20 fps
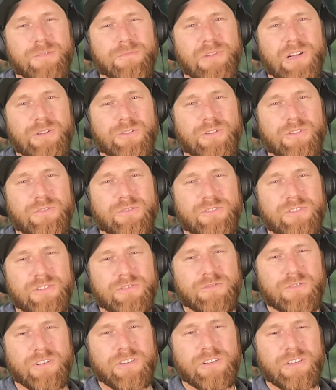by
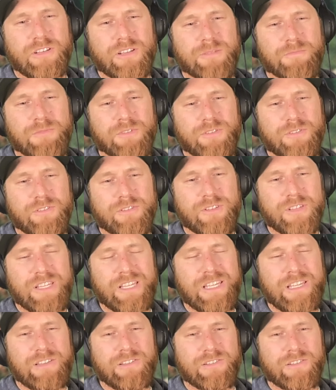reducing runtimes
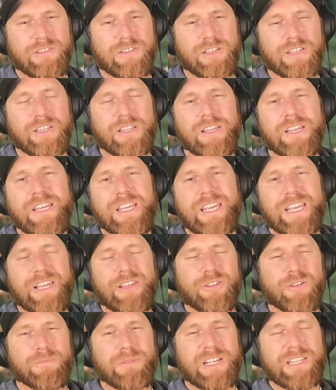easily,
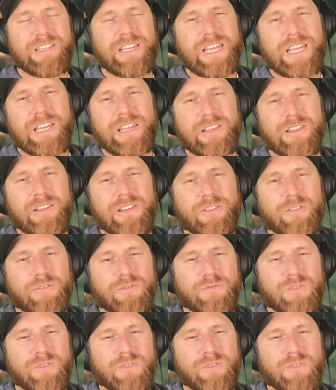either by taking those